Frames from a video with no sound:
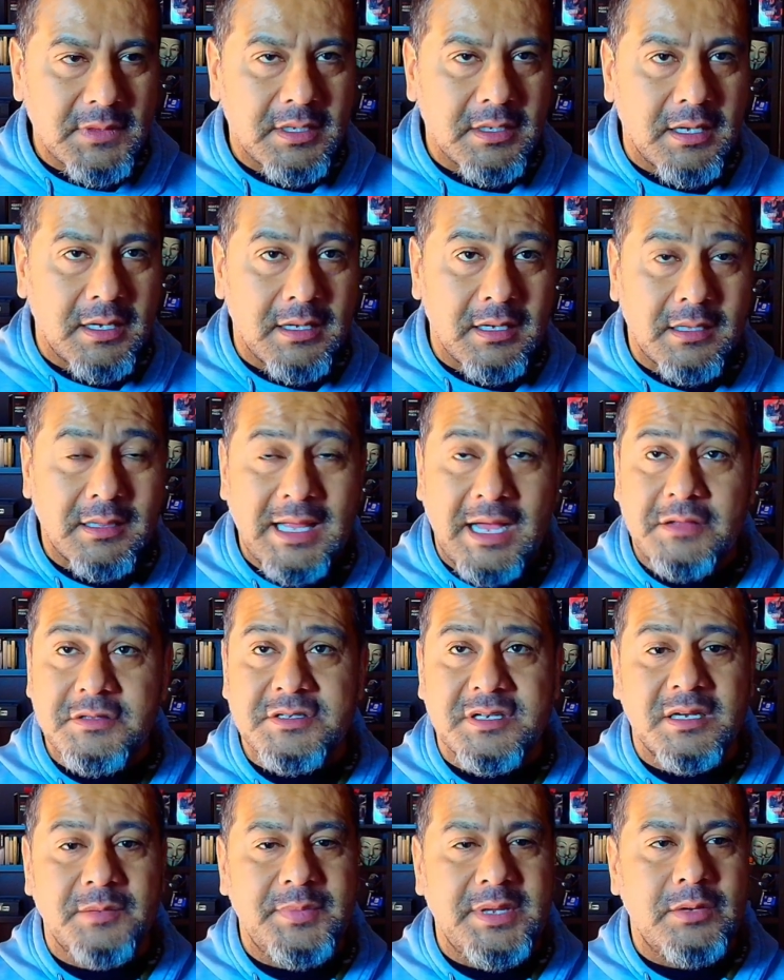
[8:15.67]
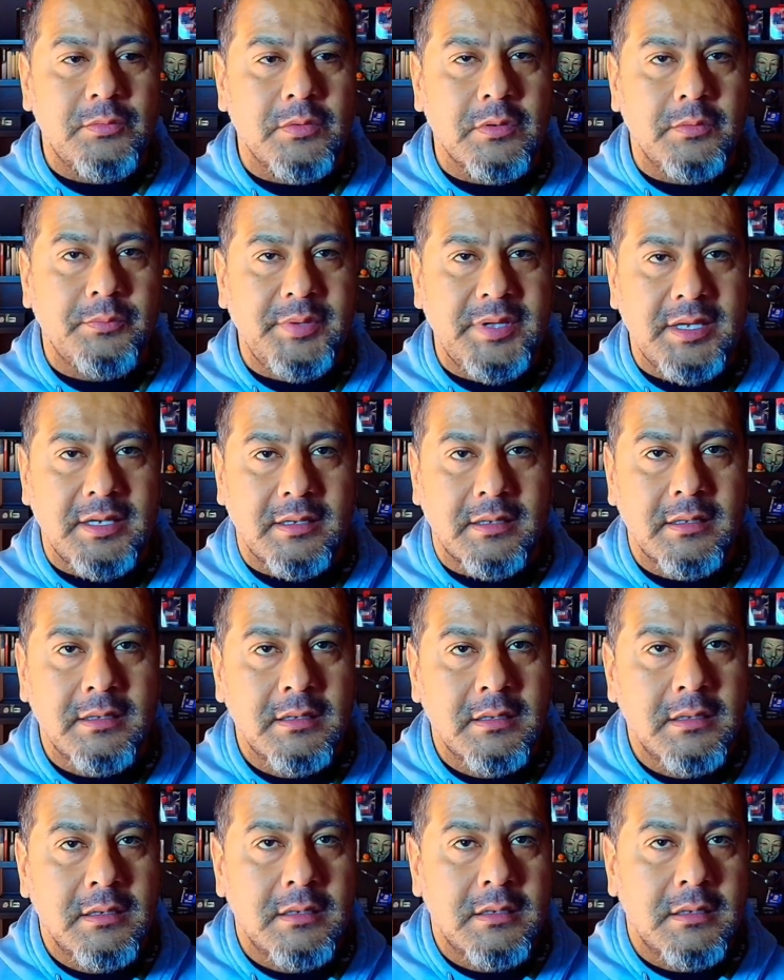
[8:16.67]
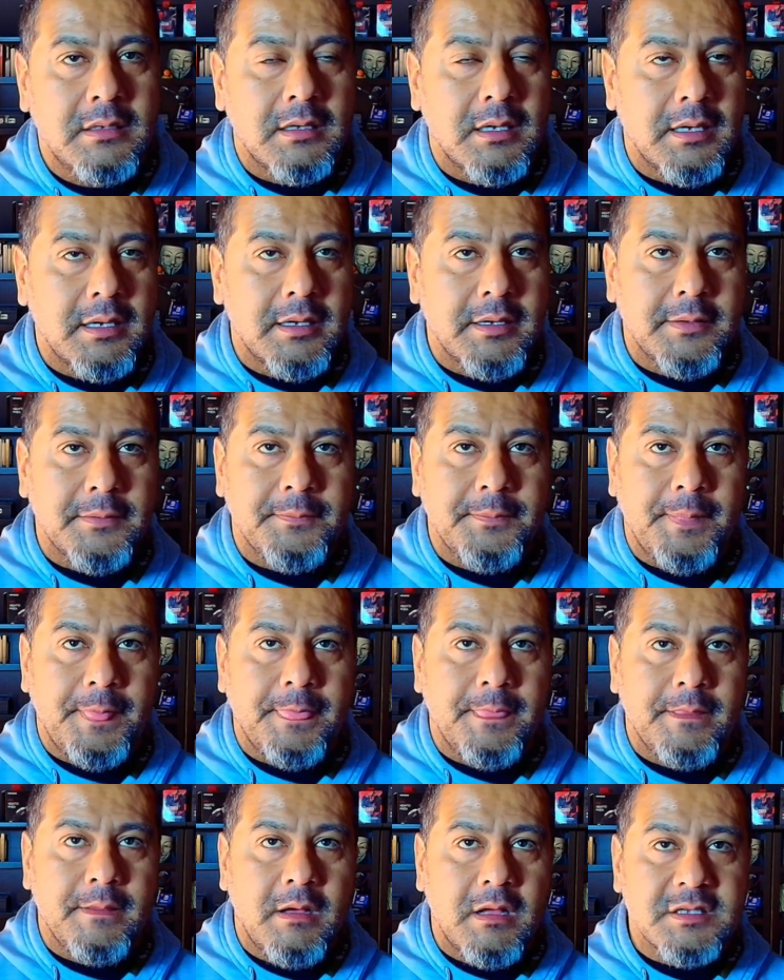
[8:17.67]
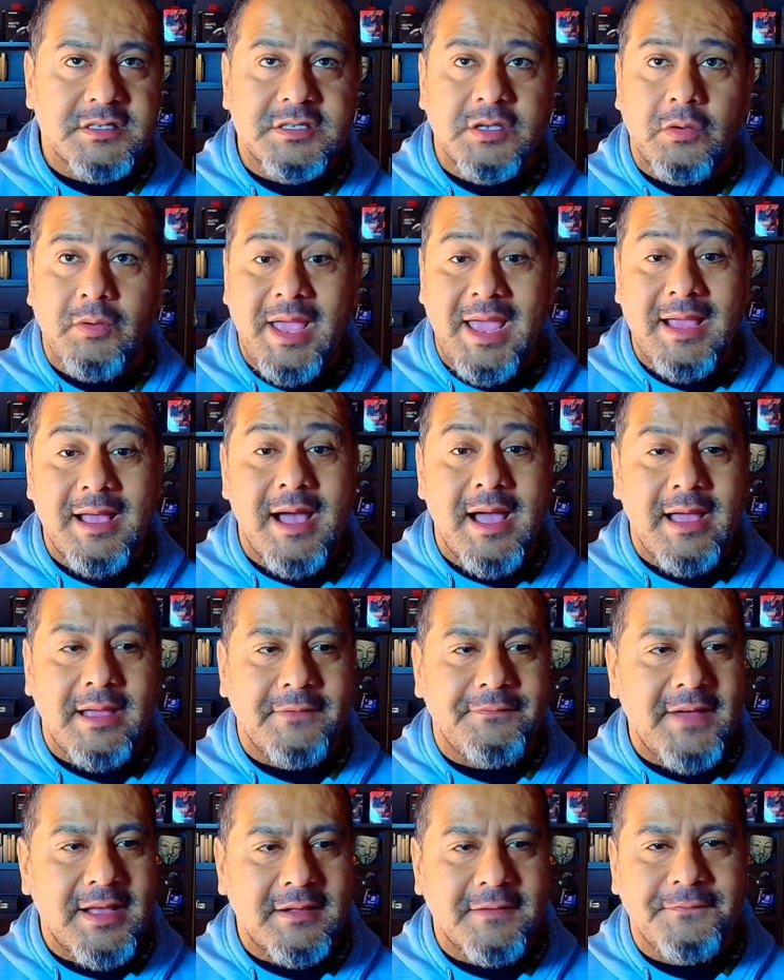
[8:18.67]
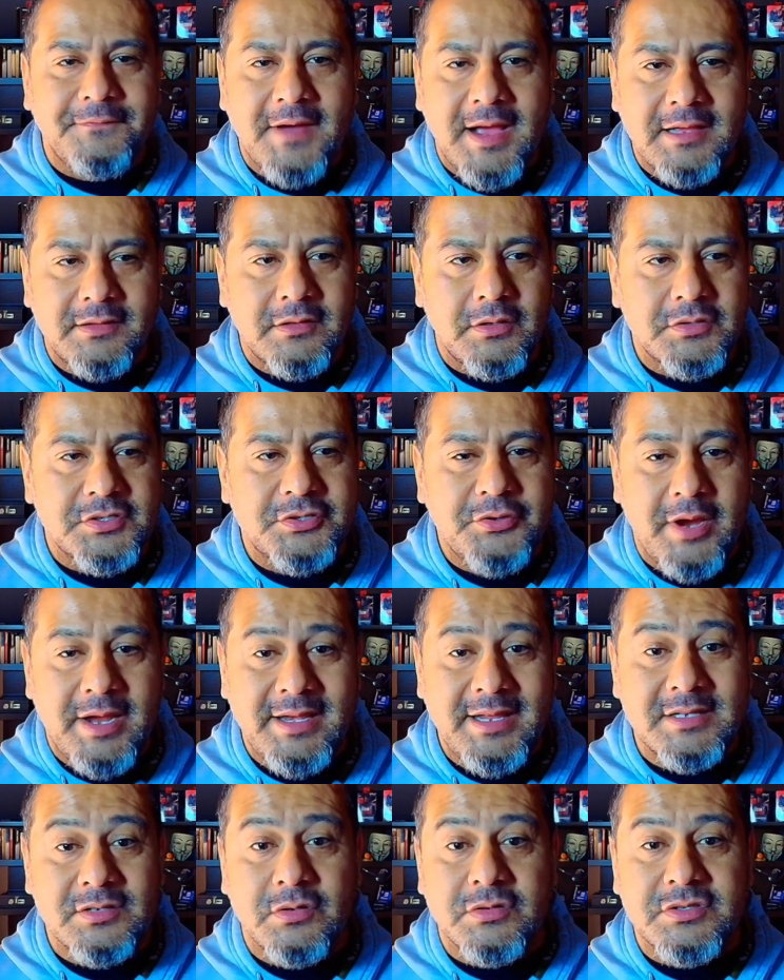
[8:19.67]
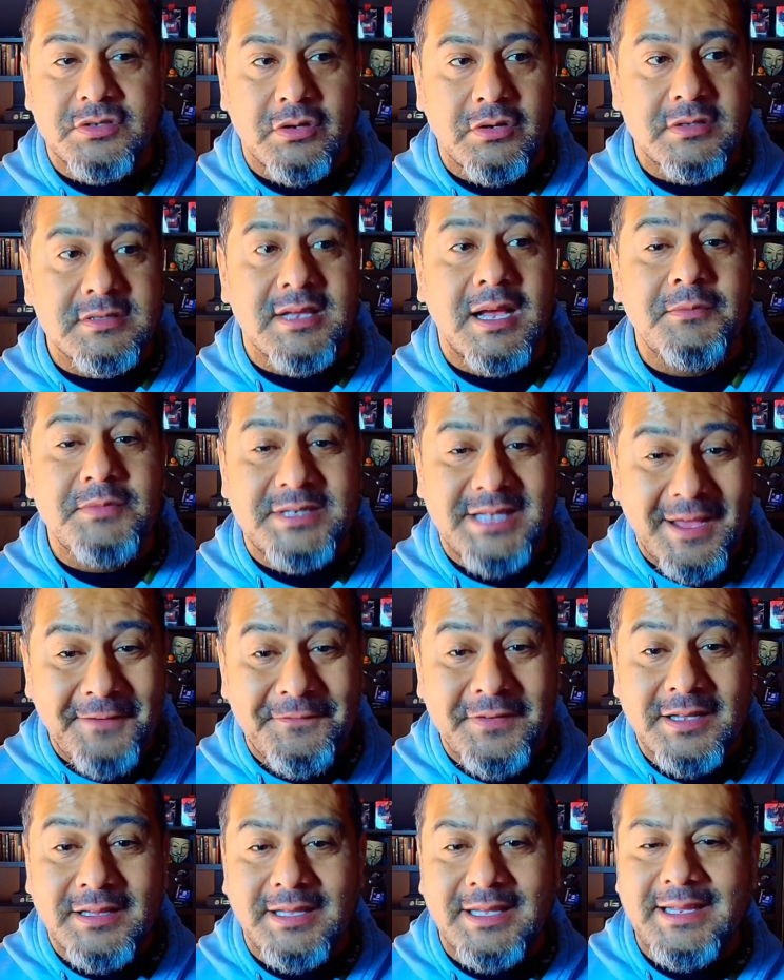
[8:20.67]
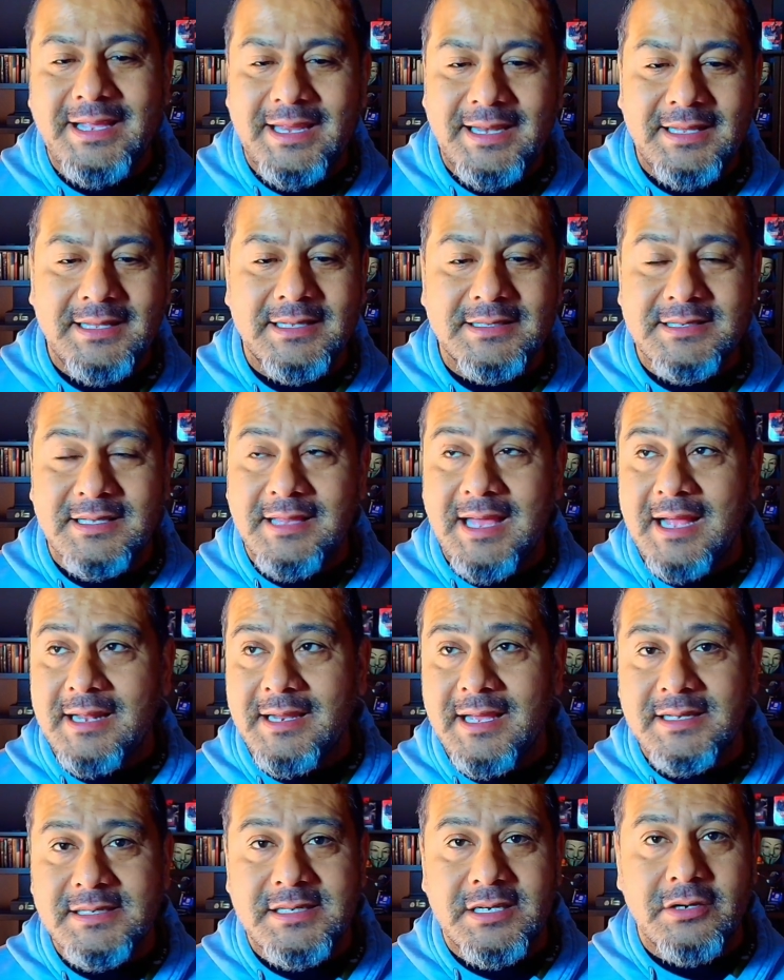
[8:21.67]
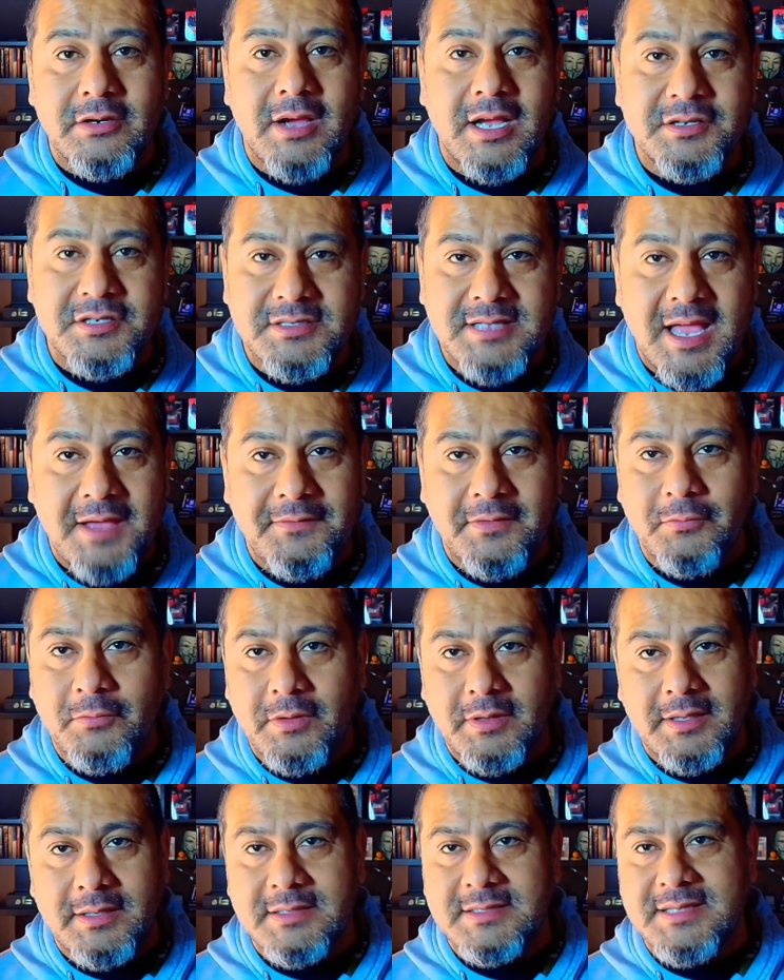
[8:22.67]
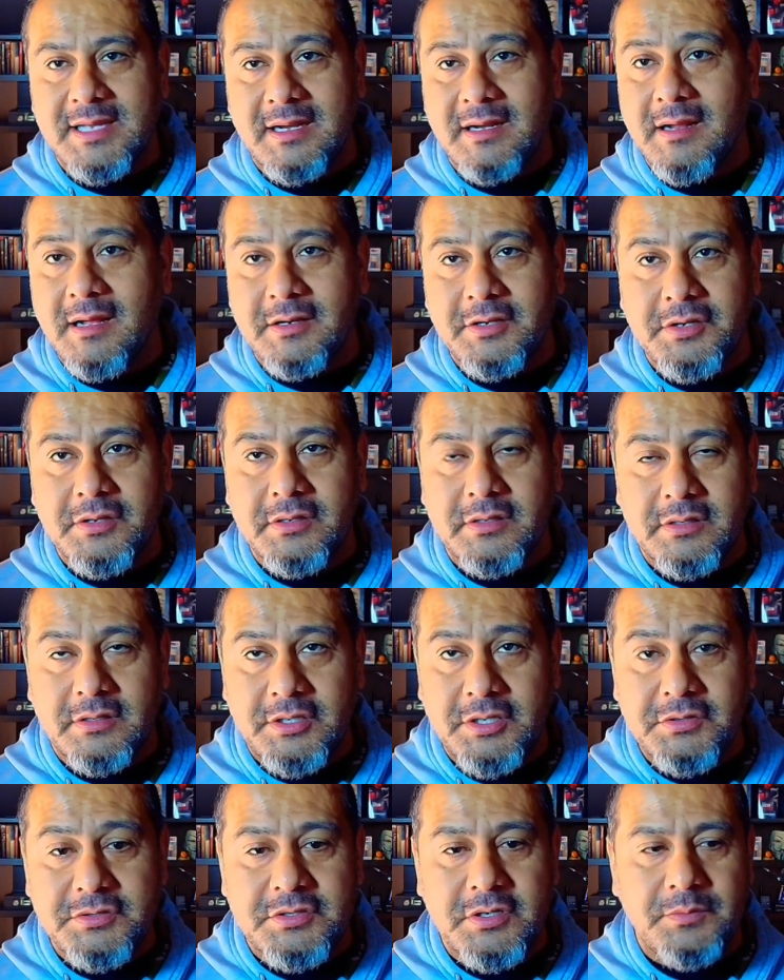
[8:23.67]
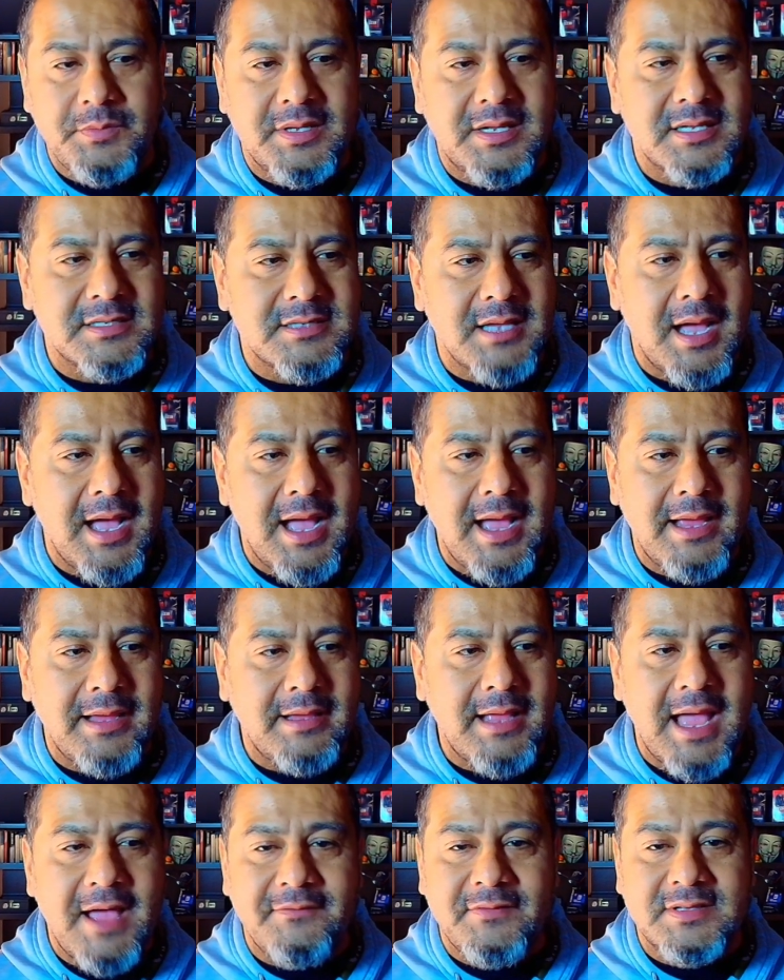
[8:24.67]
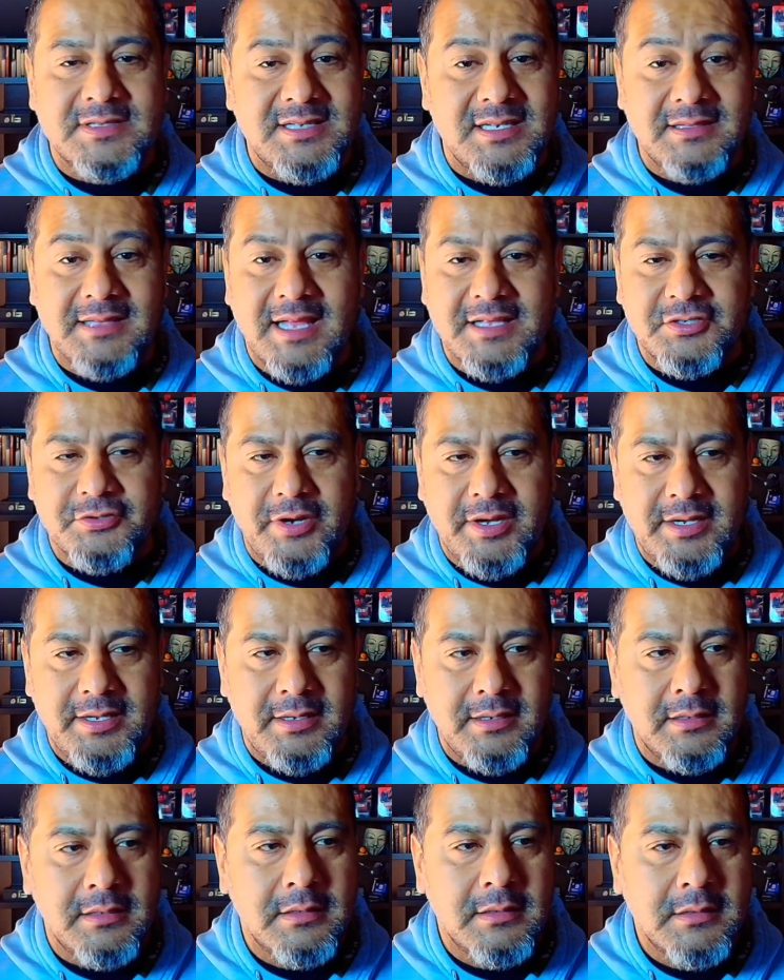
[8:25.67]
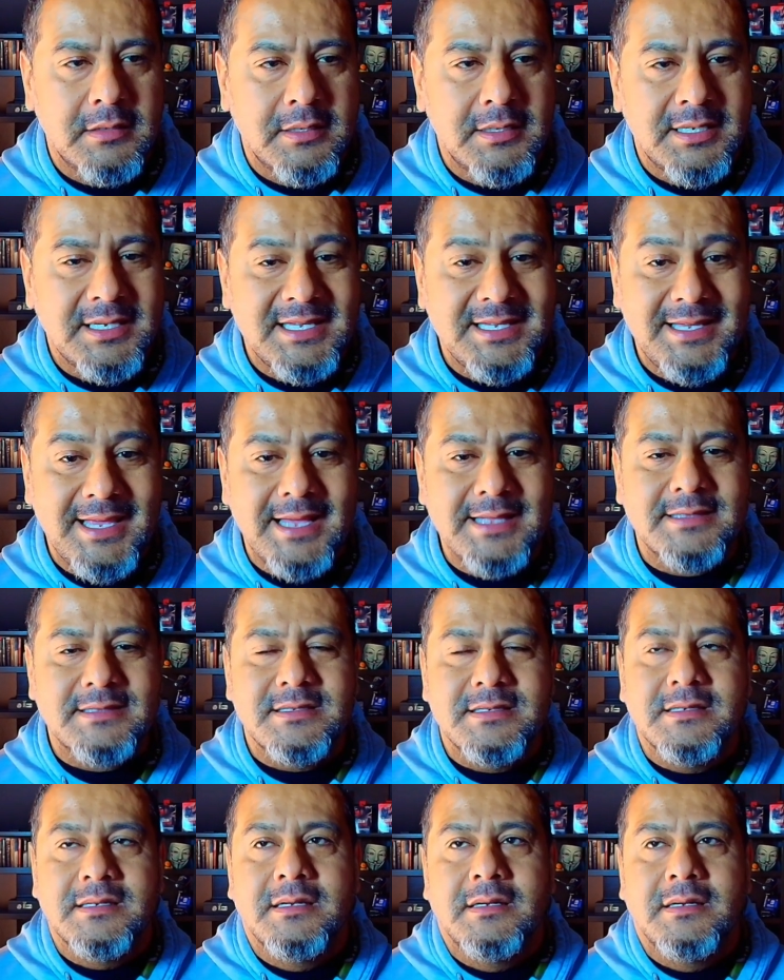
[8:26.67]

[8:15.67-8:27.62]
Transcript: Cloud's going to be real big. Also AI, if I could find those trainings or certs, I'm definitely getting into that next year. I just haven't really set it on YouTube because I haven't seen that training yet.